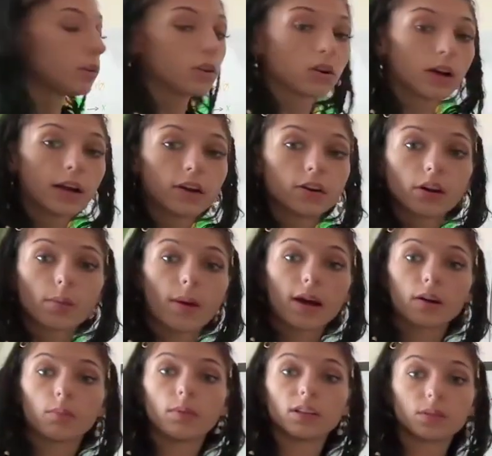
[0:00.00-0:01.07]
Your area
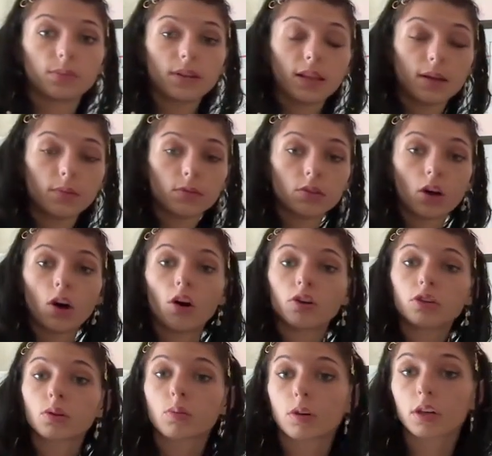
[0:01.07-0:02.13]
model must be labeled, all
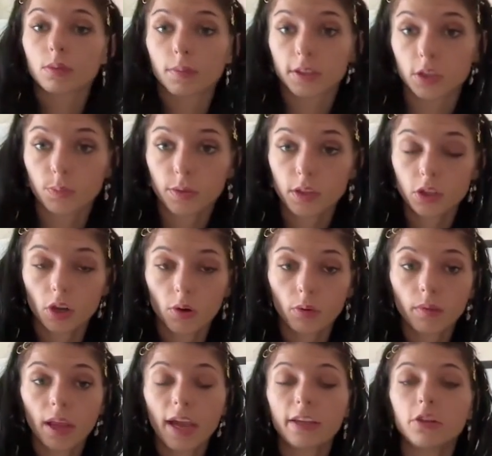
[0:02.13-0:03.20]
your work must be
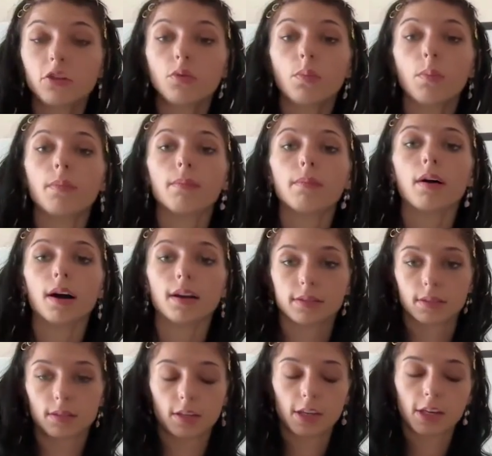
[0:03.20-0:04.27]
shown, and you
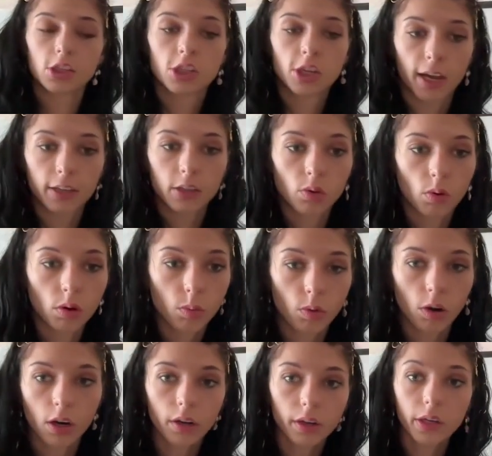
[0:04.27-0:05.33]
must check your
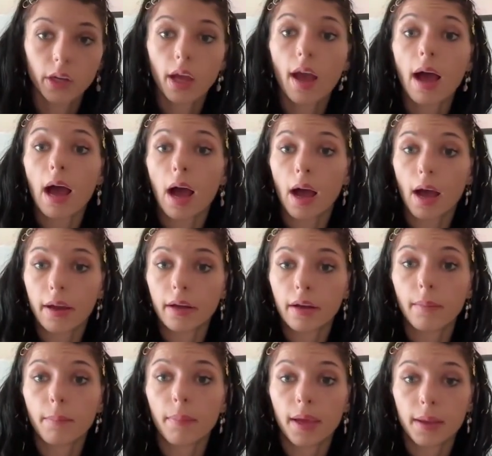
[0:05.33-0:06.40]
work
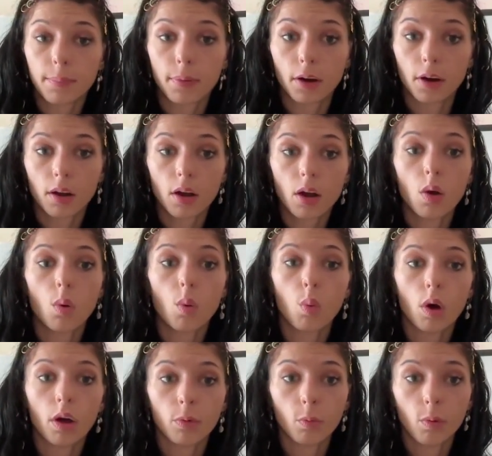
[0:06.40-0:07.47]
on paper
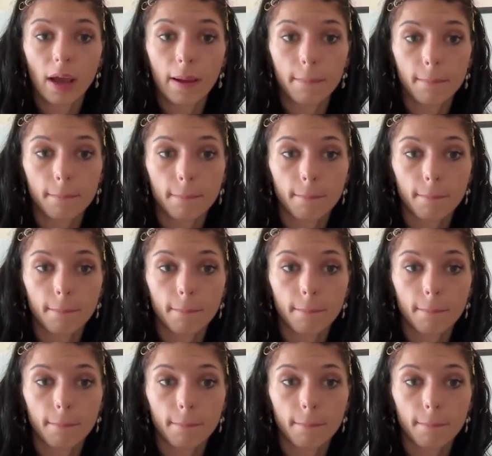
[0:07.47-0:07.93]
one way.